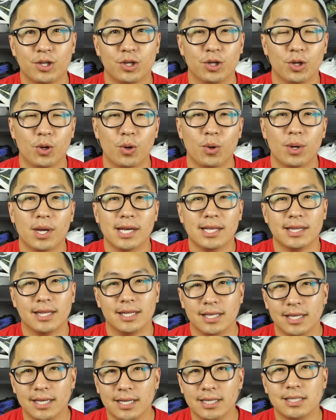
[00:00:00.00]
two,
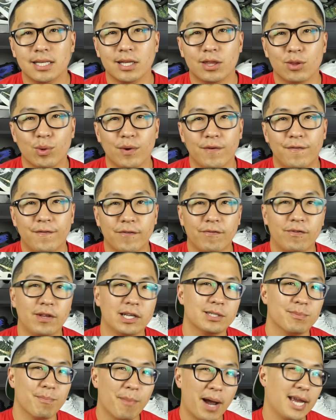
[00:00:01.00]
the Yeezy
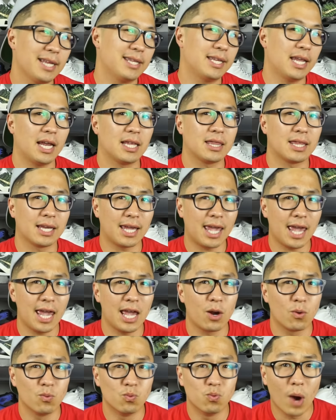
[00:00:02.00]
350s might take the
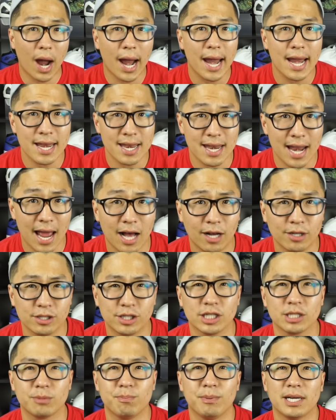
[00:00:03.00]
cake right now,
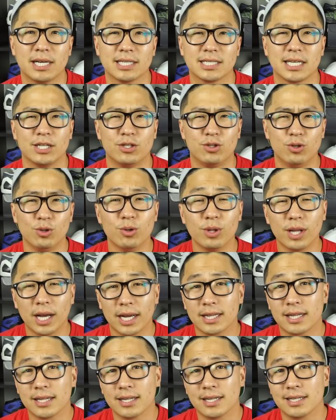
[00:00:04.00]
just because I do
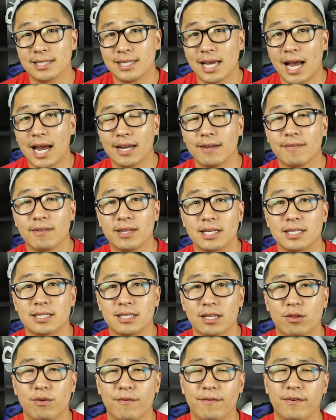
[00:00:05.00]
like the design of the
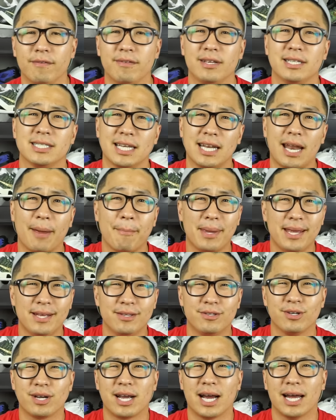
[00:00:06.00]
Yeezy 350s and I'm
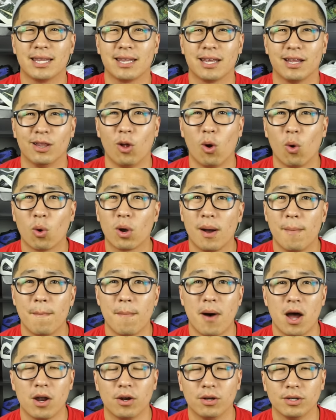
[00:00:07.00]
into kind of the low-cut
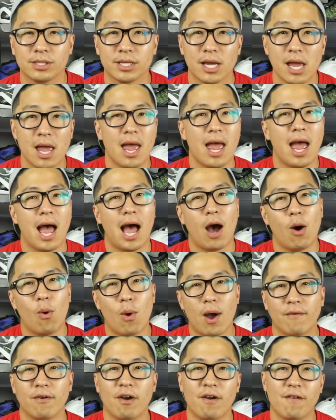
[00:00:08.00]
models.
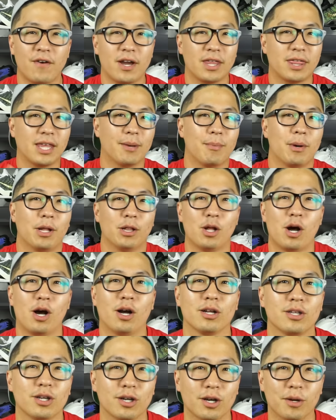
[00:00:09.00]
However, if I think about
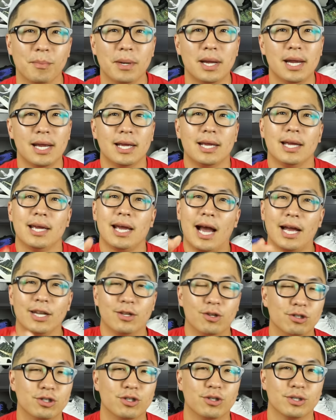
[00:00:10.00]
long-term, I
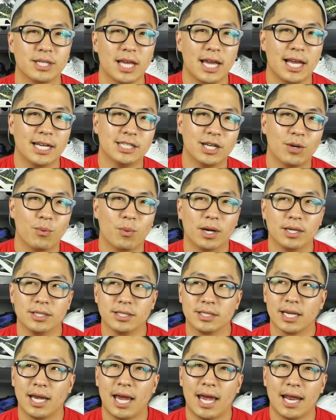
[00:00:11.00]
do choose the
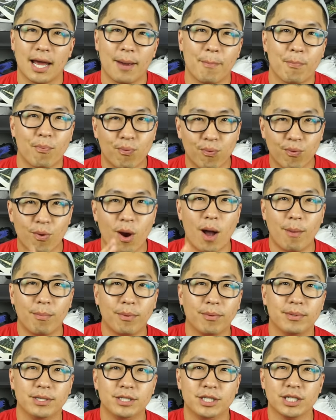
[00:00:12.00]
AJ1s, and I
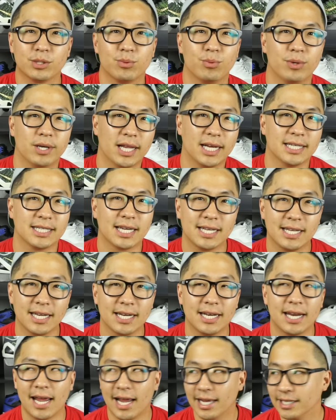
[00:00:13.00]
probably just realized I
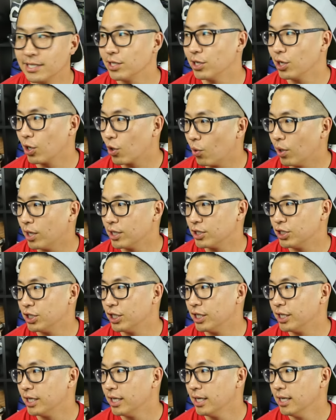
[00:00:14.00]
didn't answer your
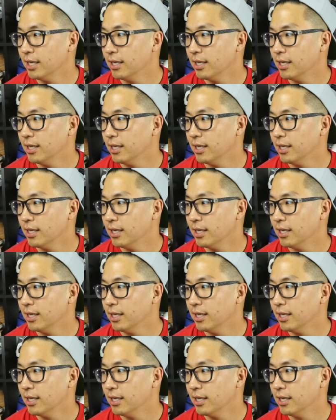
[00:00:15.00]
question